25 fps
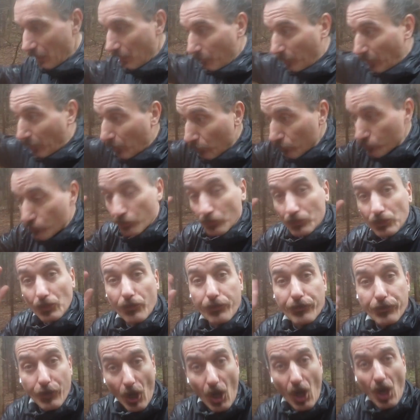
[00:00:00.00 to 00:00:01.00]
but also the
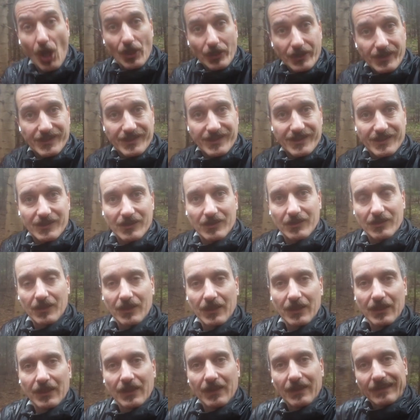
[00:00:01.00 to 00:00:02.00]
thoughts
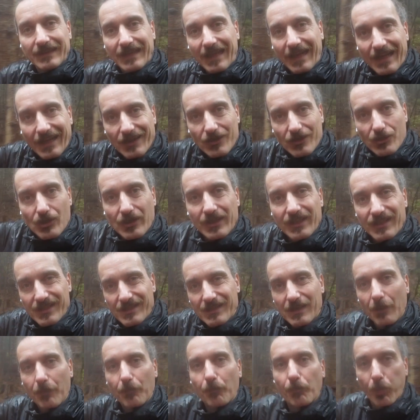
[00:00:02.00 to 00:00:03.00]
that actually
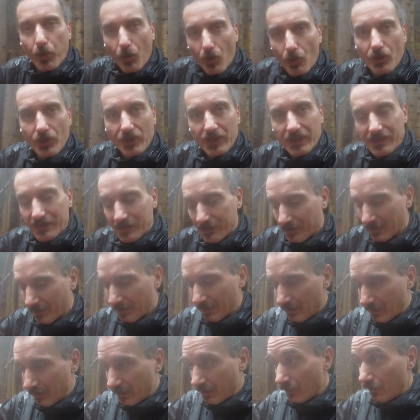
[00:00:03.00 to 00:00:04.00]
support
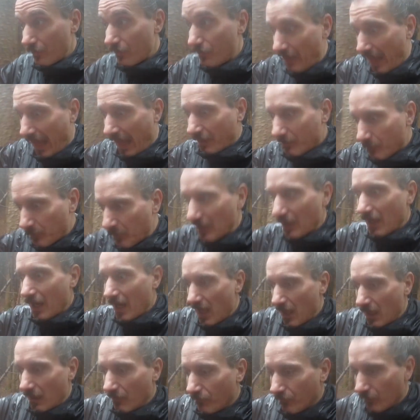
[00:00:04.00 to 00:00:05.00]
that
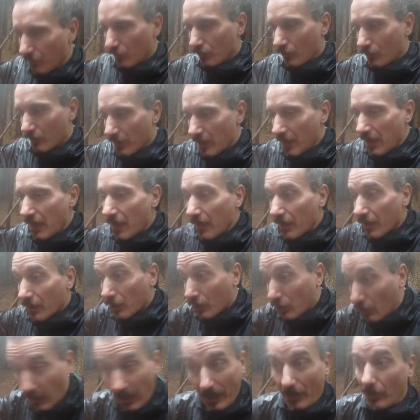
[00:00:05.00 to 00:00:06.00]
behavior.
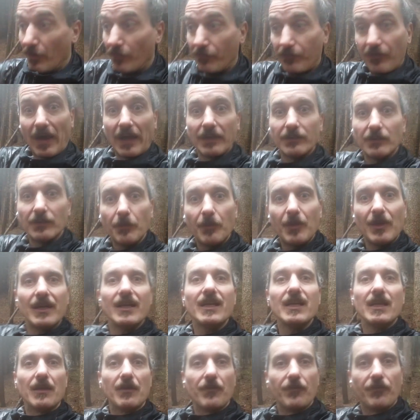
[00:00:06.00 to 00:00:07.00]
Clarify the
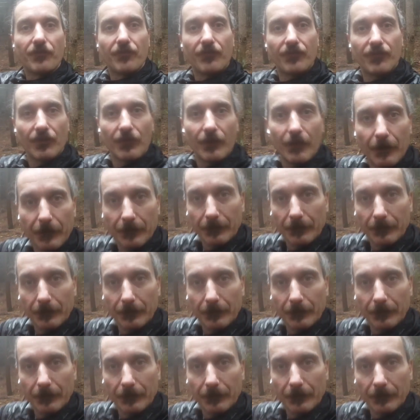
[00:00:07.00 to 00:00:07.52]
belief.